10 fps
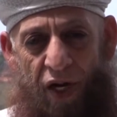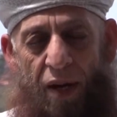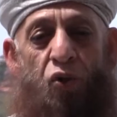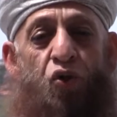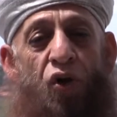
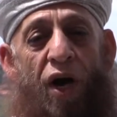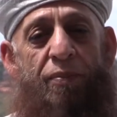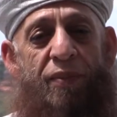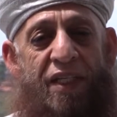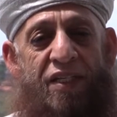Abu
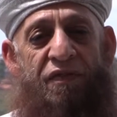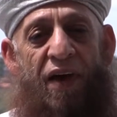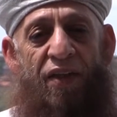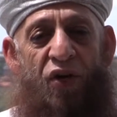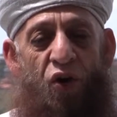Turab means
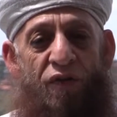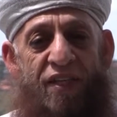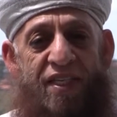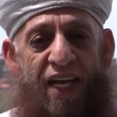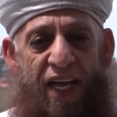father of
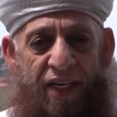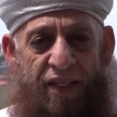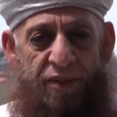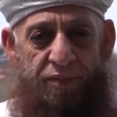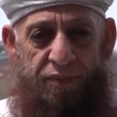the sand.